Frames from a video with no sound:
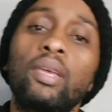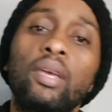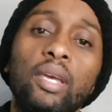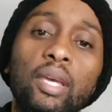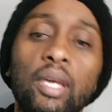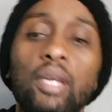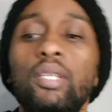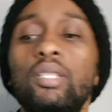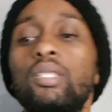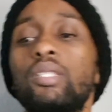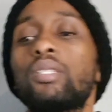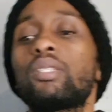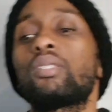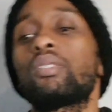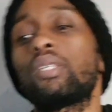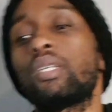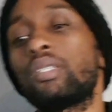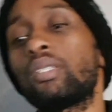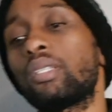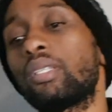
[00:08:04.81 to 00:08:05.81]
cash
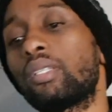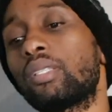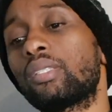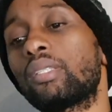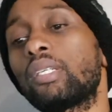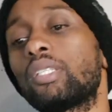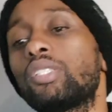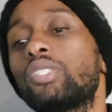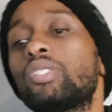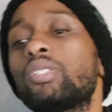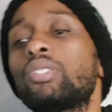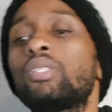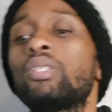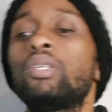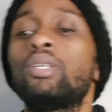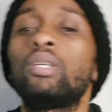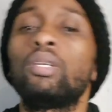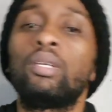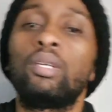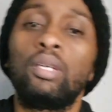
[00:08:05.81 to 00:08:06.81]
such and such,
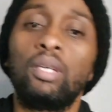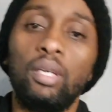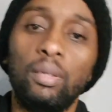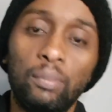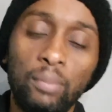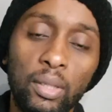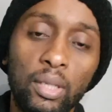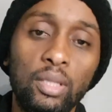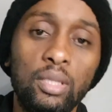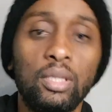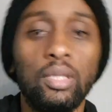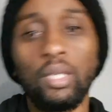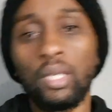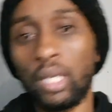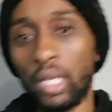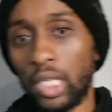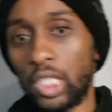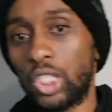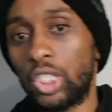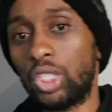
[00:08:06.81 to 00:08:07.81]
petty
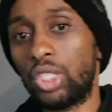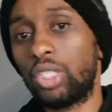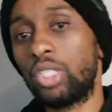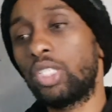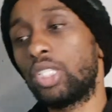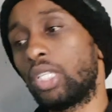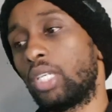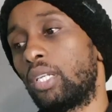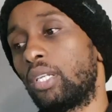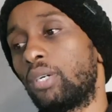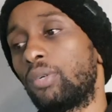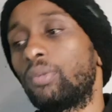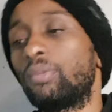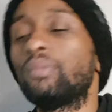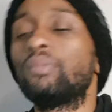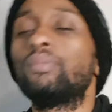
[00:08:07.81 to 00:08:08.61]
cash journal.